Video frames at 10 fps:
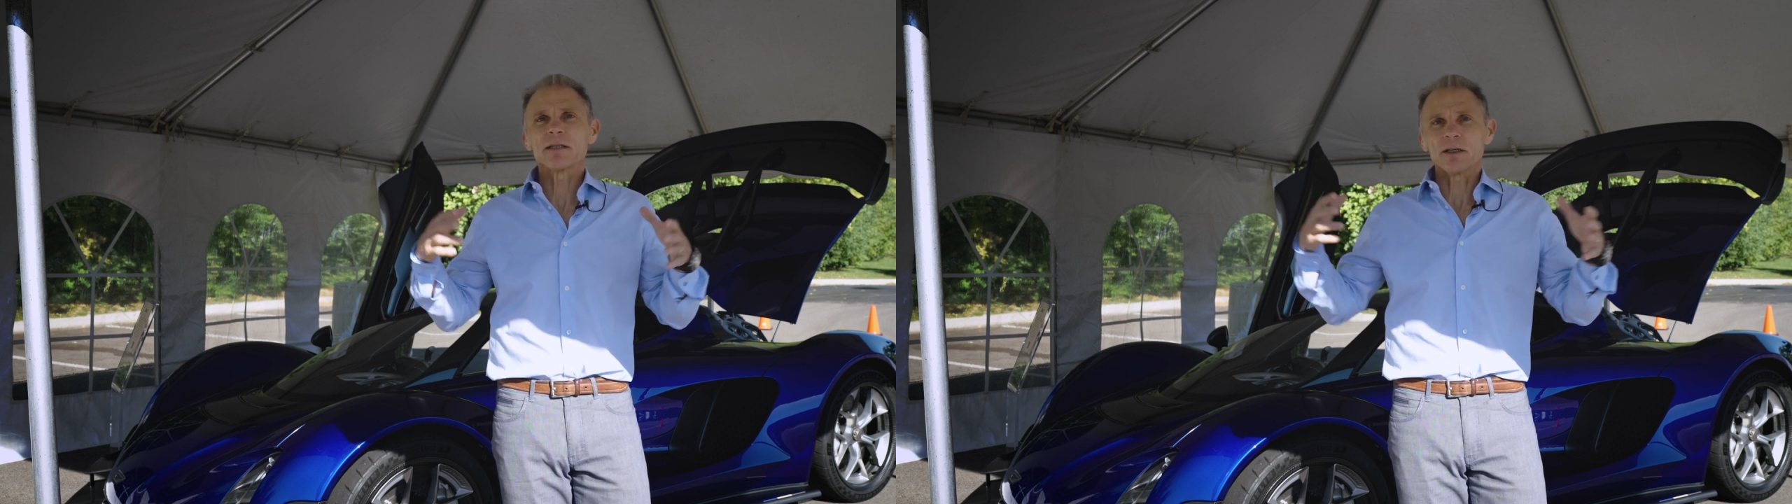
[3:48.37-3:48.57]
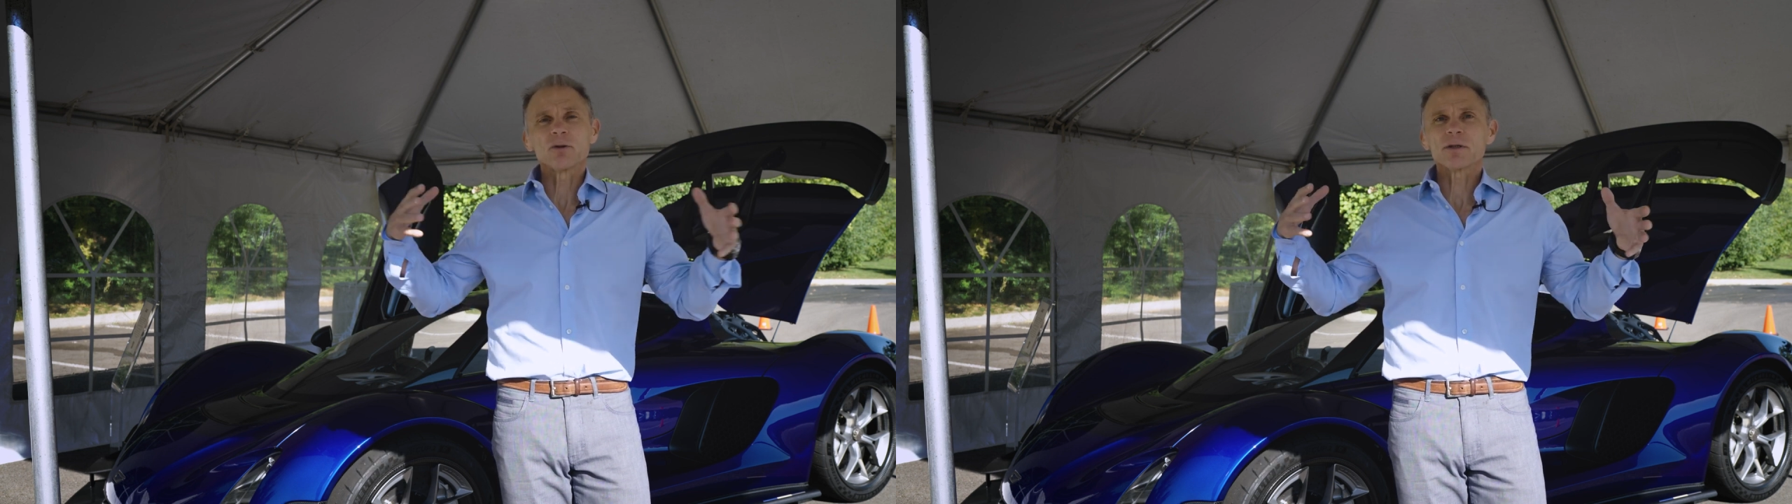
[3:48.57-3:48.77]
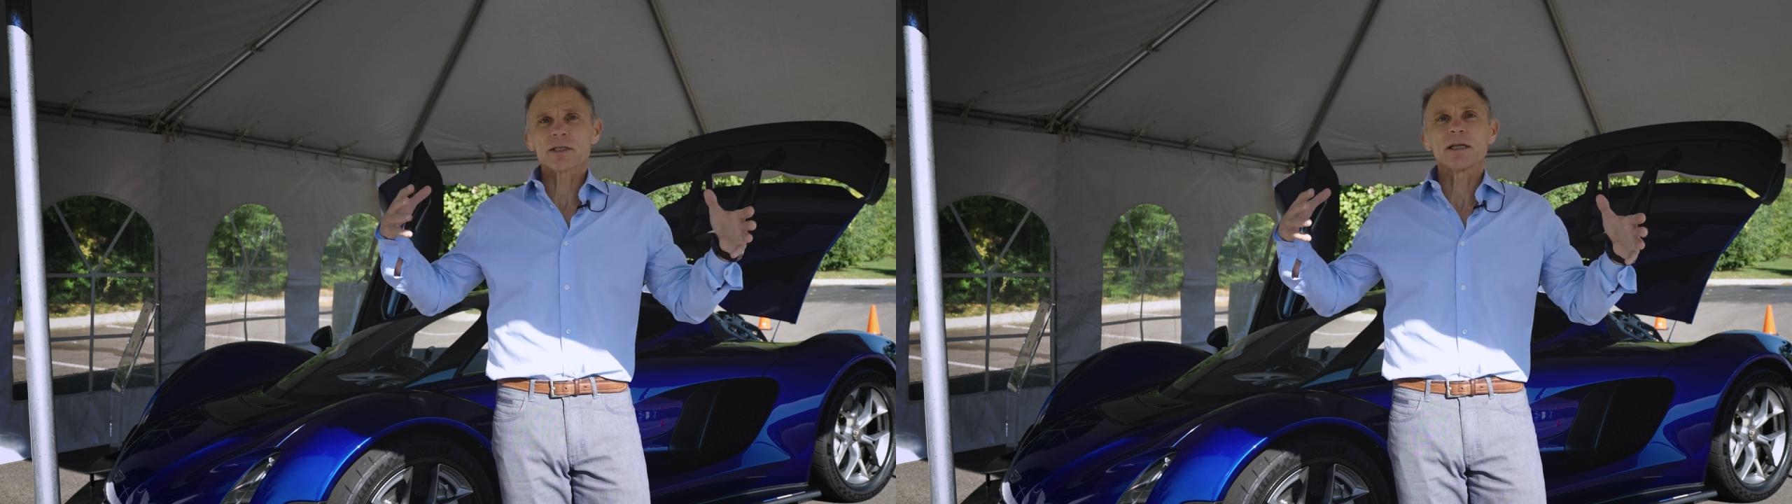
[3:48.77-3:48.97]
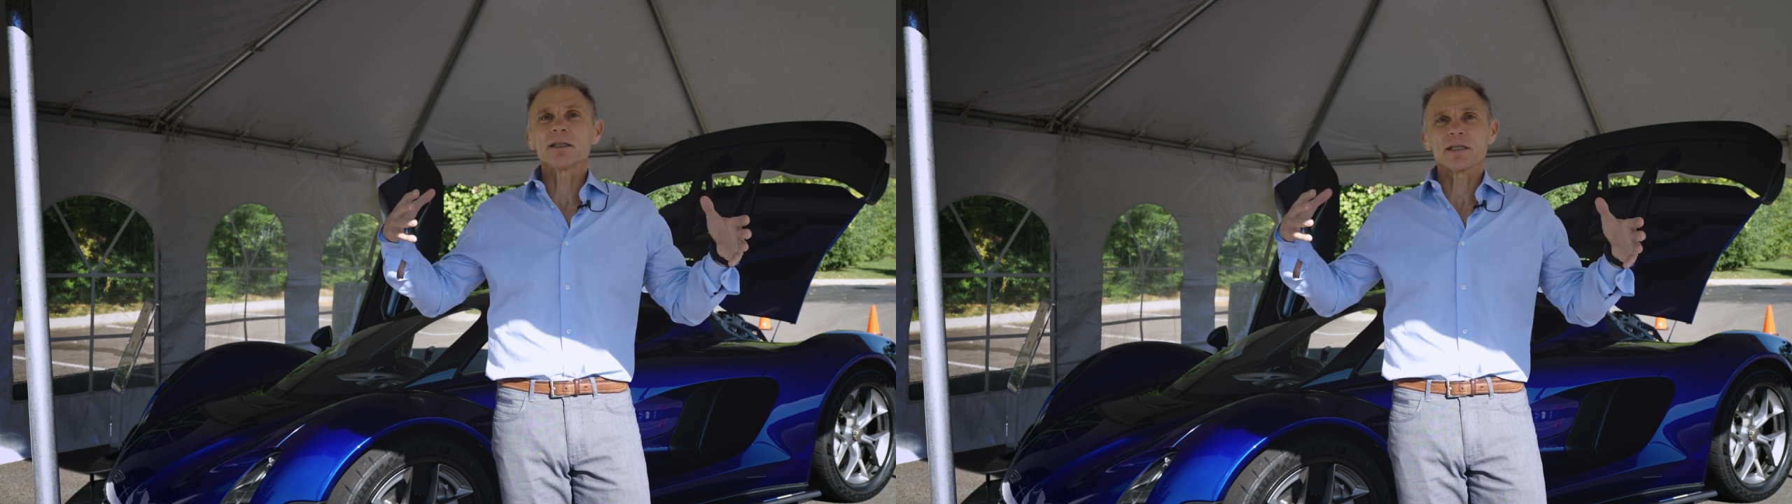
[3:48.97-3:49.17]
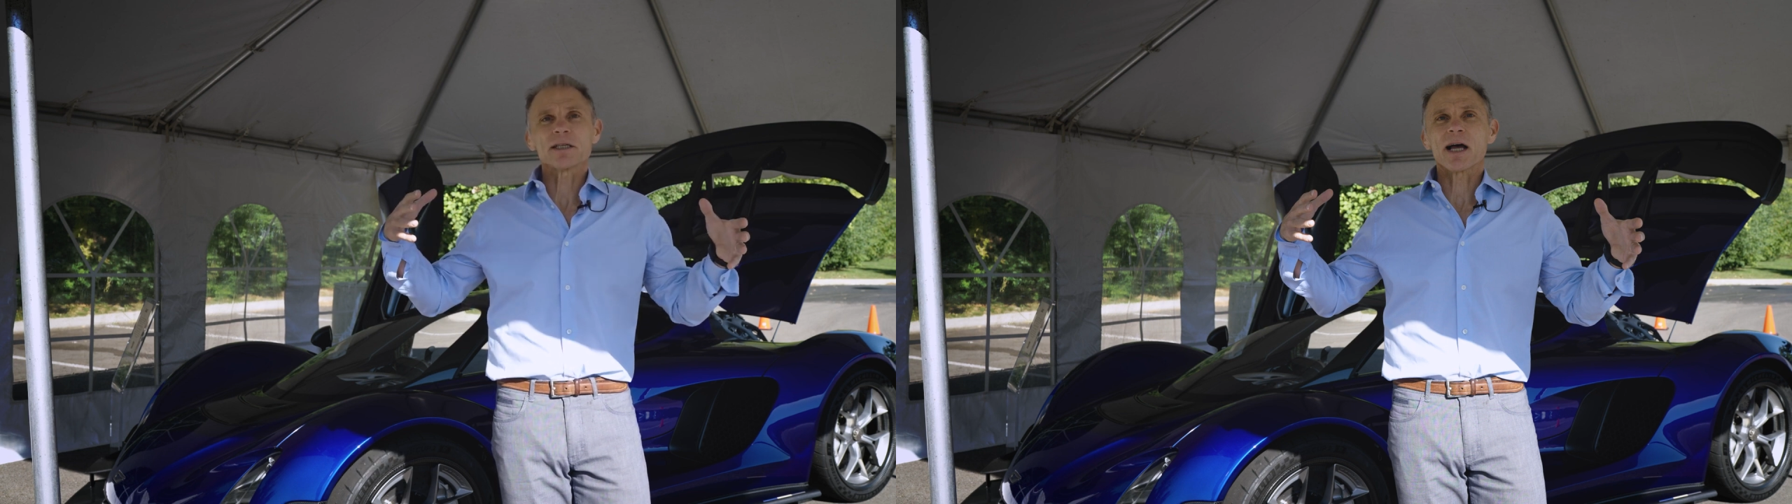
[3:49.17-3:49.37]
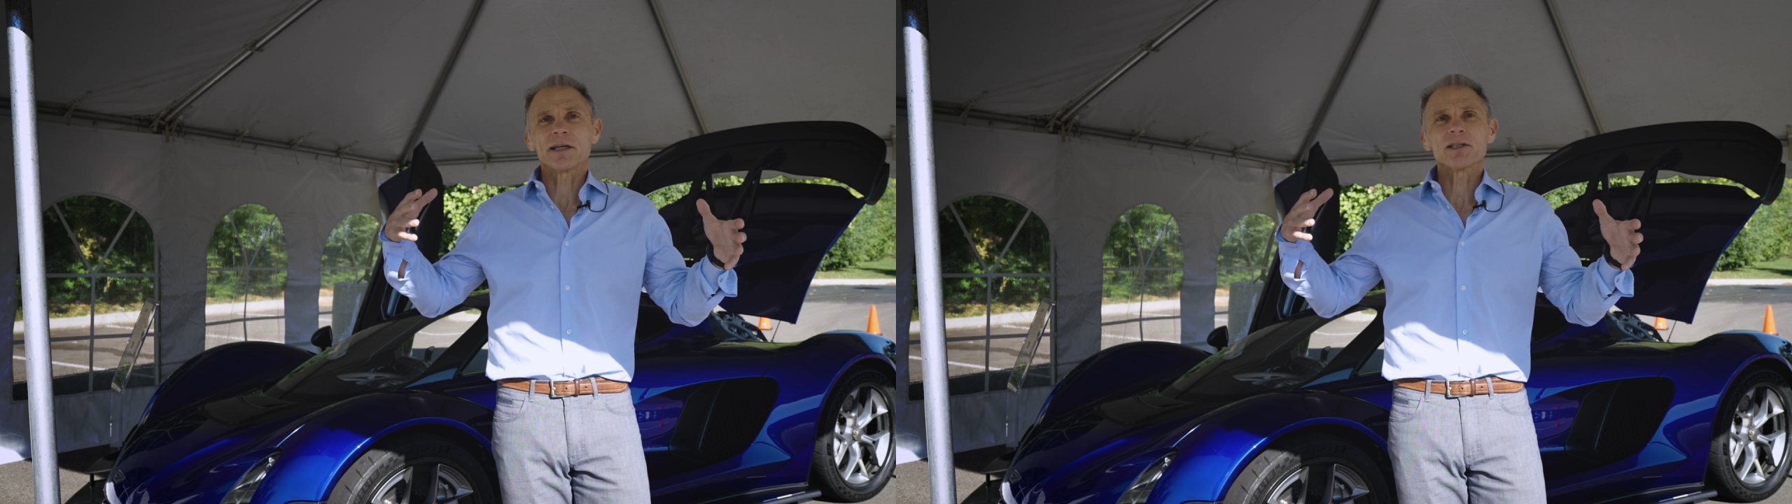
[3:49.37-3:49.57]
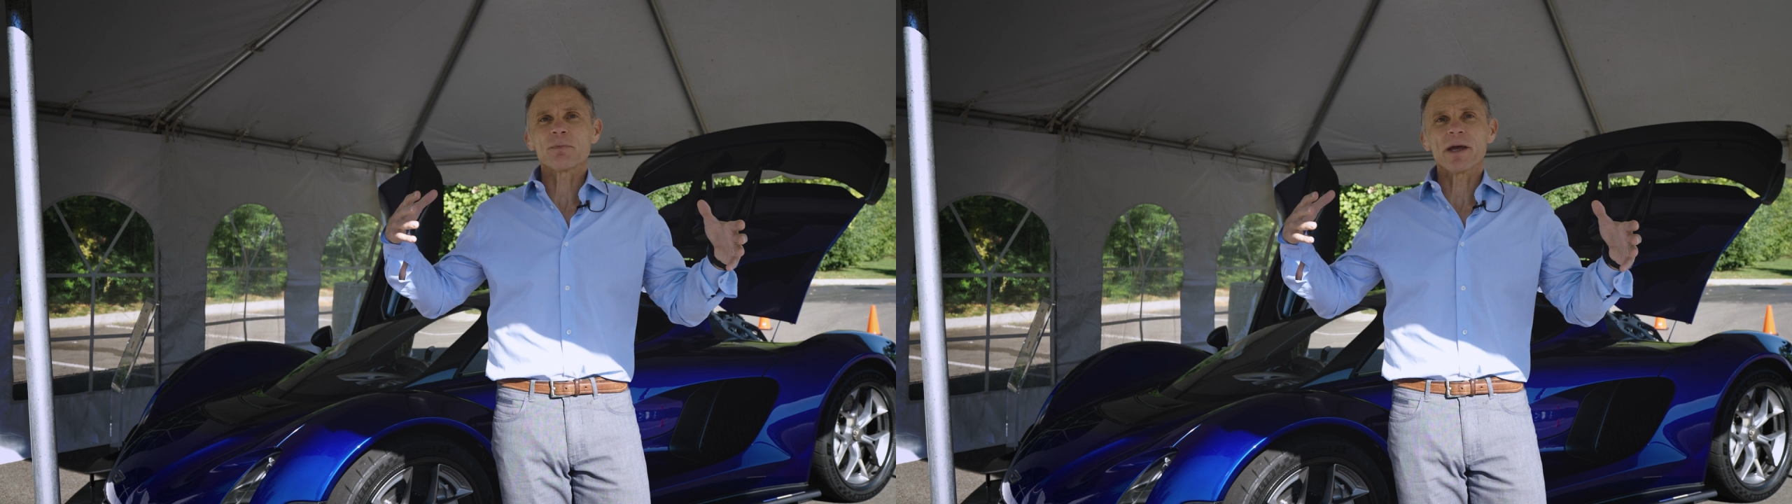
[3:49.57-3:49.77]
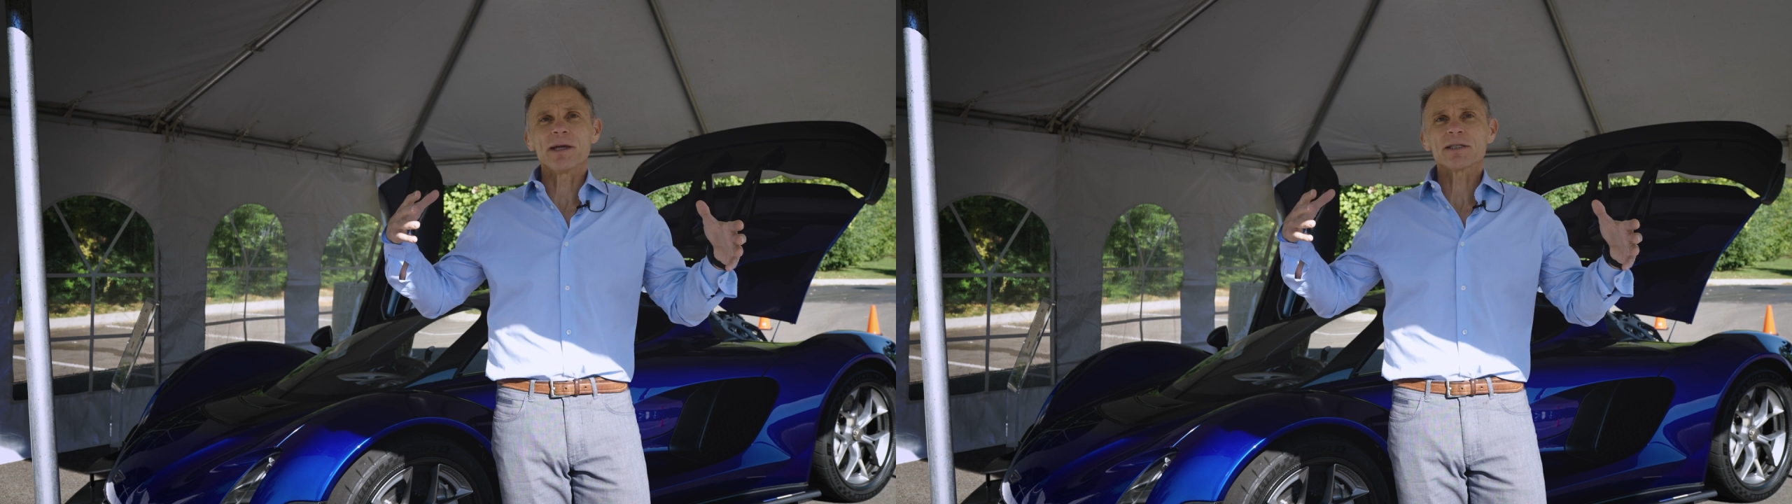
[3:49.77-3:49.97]
that looks at a design
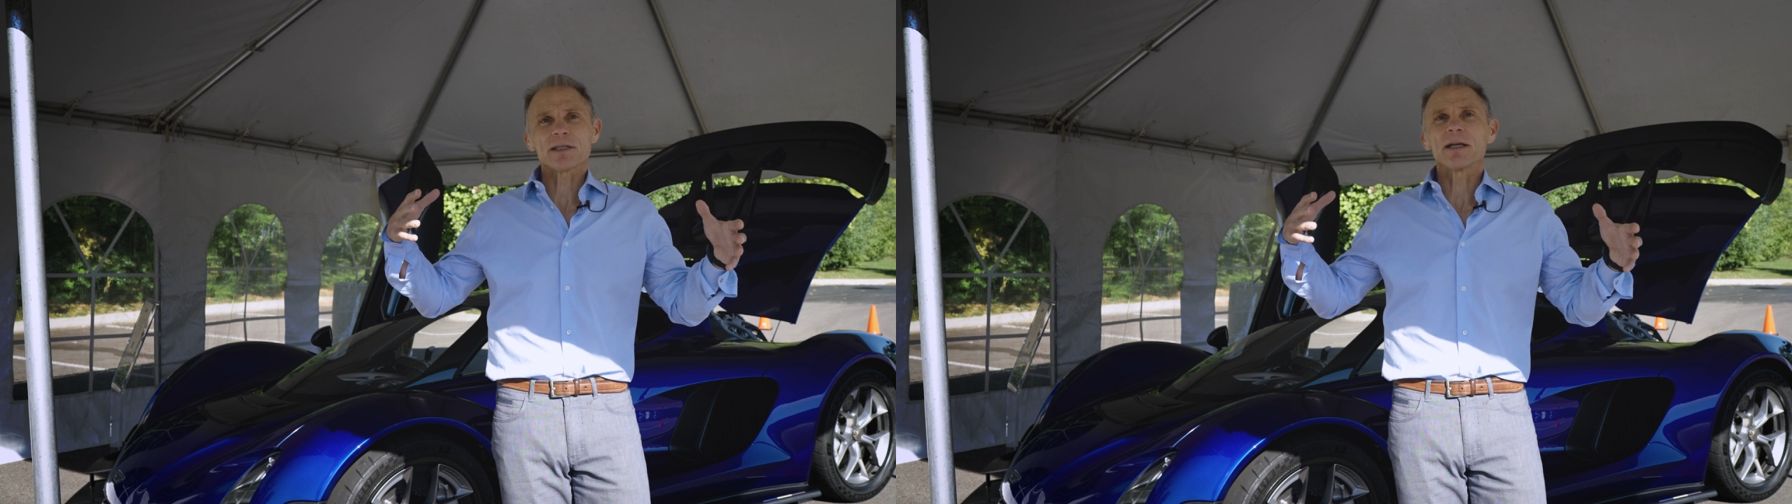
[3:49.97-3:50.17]
space